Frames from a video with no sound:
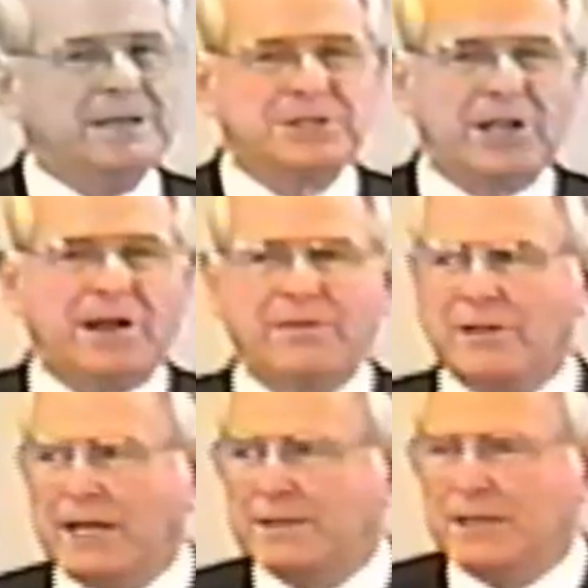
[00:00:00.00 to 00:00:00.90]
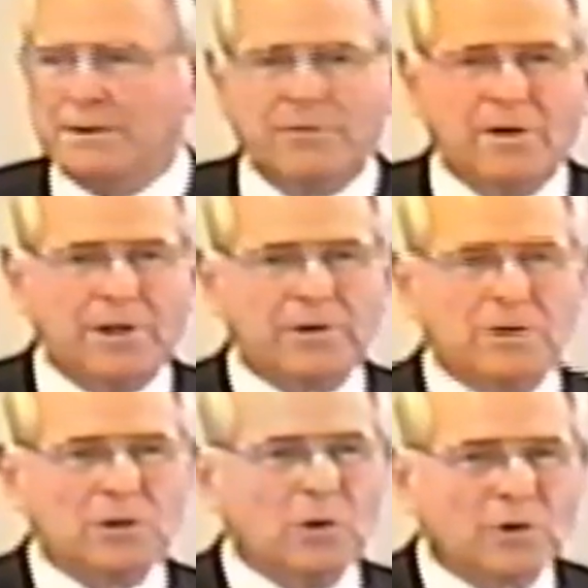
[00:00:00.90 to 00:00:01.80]
He said, I thank Thee, Father,
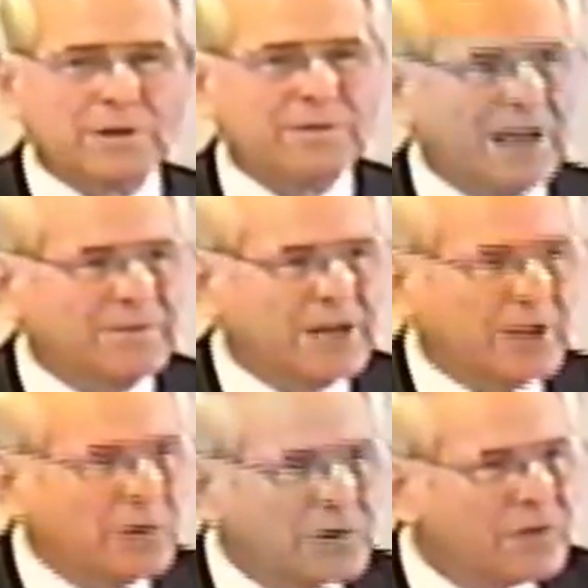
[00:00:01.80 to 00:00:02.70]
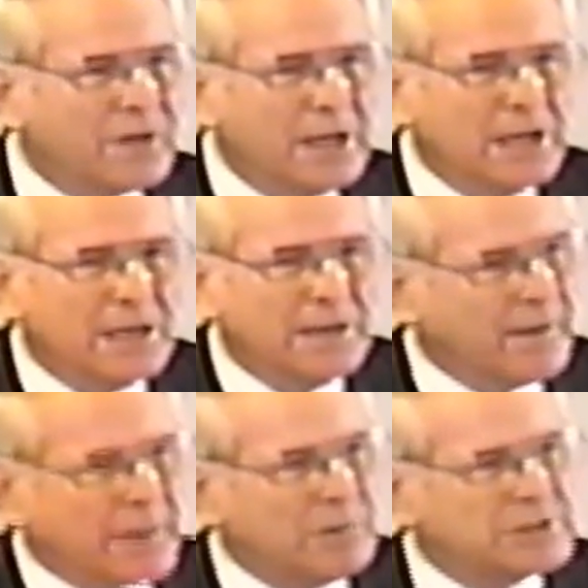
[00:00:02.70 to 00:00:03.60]
Lord of heaven and earth
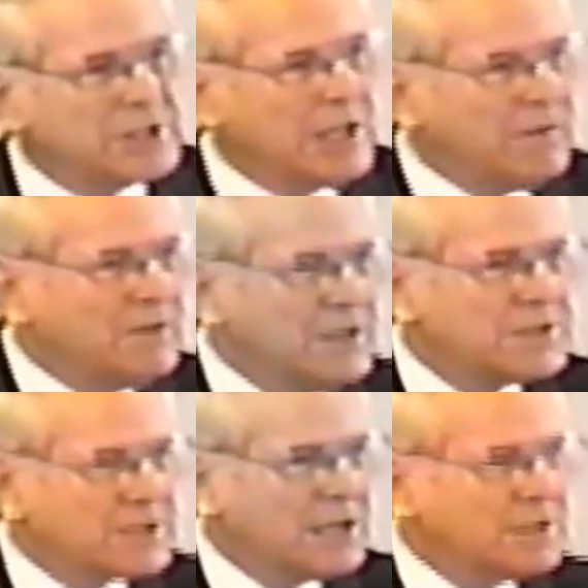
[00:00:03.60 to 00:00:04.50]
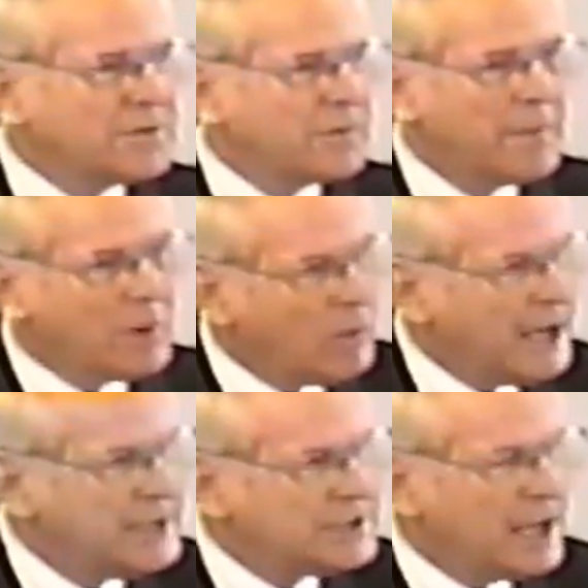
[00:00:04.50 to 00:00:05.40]
that thou hast hid these things from the
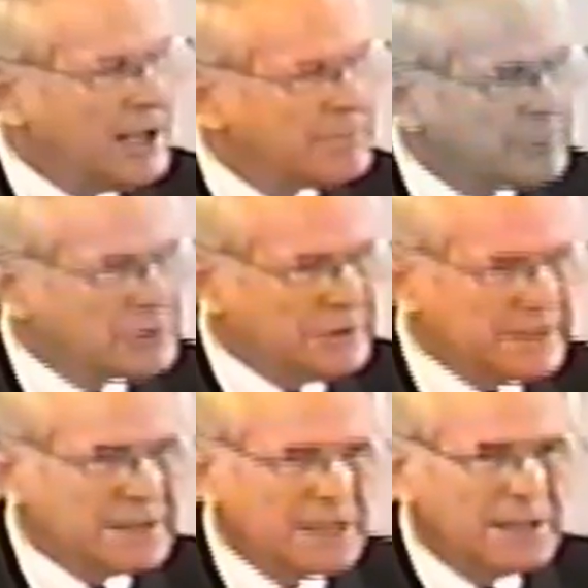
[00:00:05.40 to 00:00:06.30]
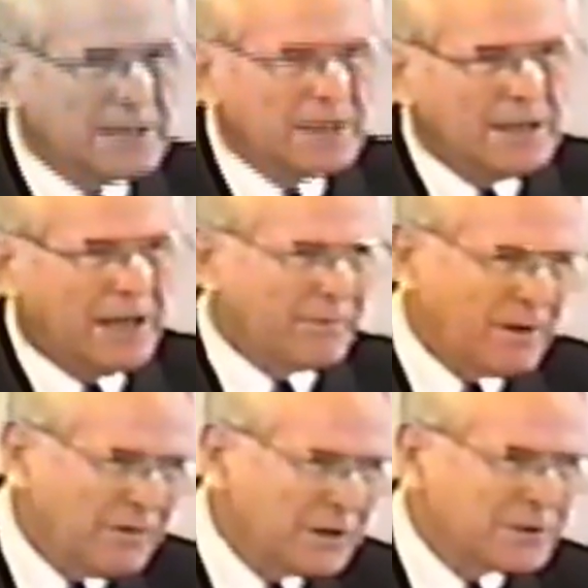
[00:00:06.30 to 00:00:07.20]
wise and prudent, and
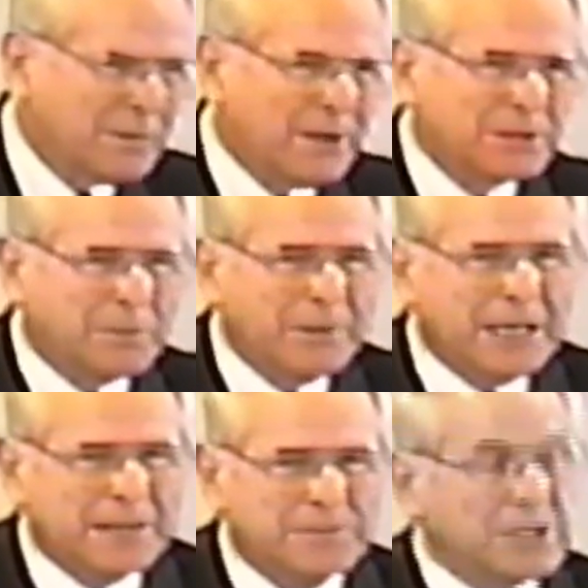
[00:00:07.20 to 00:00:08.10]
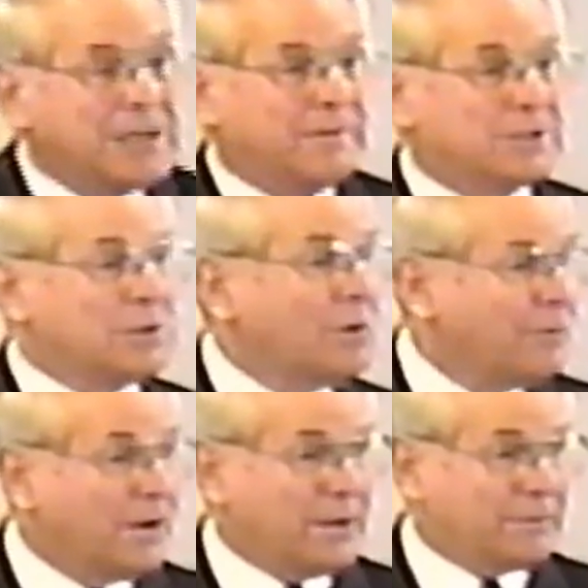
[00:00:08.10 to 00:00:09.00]
revealed them unto babes. Even so,
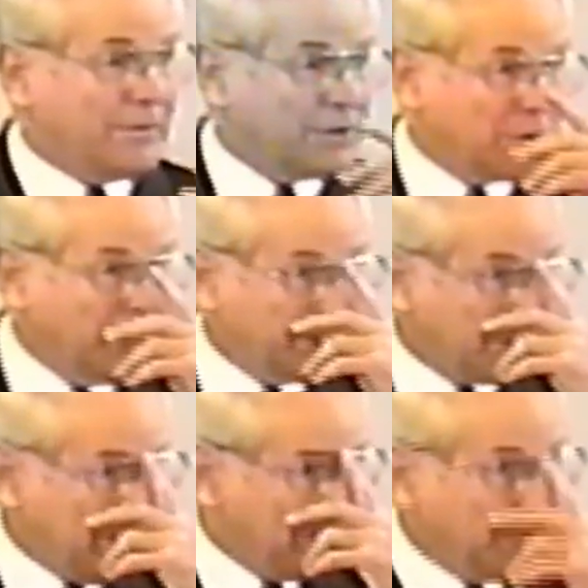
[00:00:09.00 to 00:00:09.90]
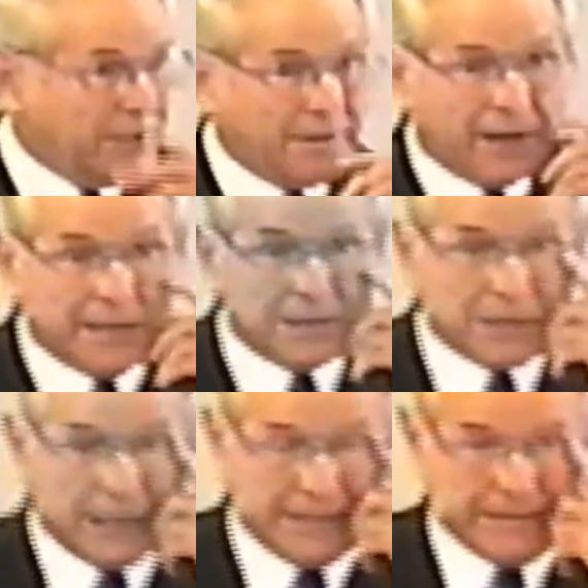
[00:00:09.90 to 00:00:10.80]
Father, for so it seemed good in thy
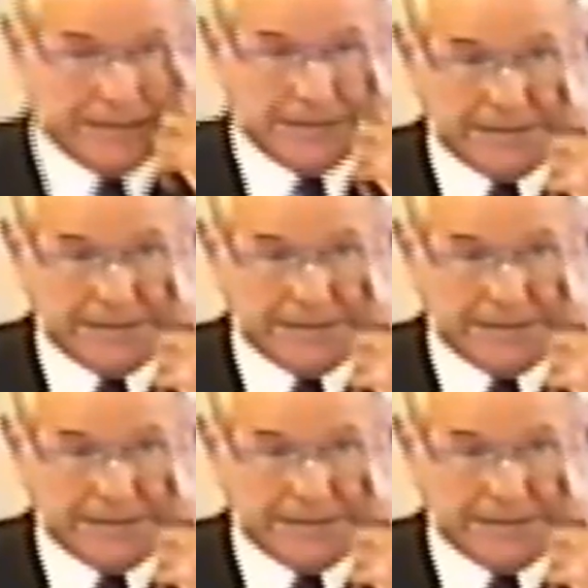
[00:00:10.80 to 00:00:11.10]
sight.